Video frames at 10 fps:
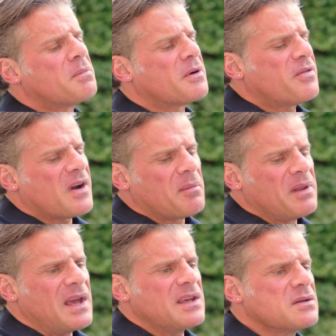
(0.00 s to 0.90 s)

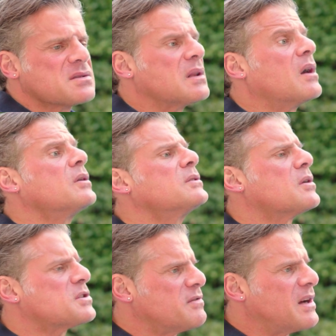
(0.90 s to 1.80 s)
preferably use low
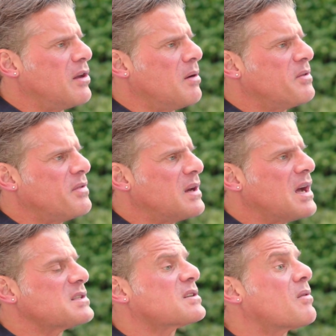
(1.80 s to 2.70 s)
dose of
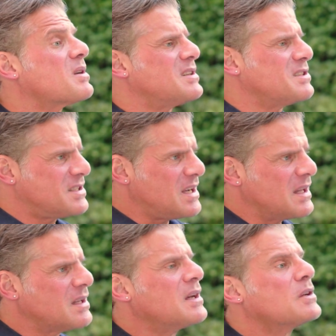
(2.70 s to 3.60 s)
enclomiphene, as Crisler
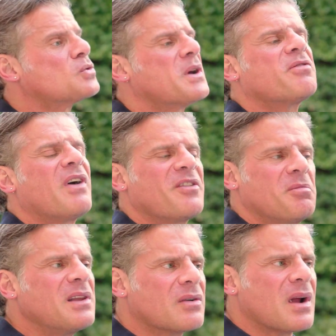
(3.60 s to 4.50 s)
said,
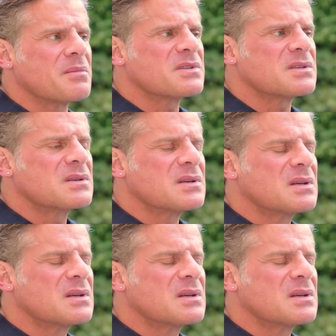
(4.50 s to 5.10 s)
25 milligrams.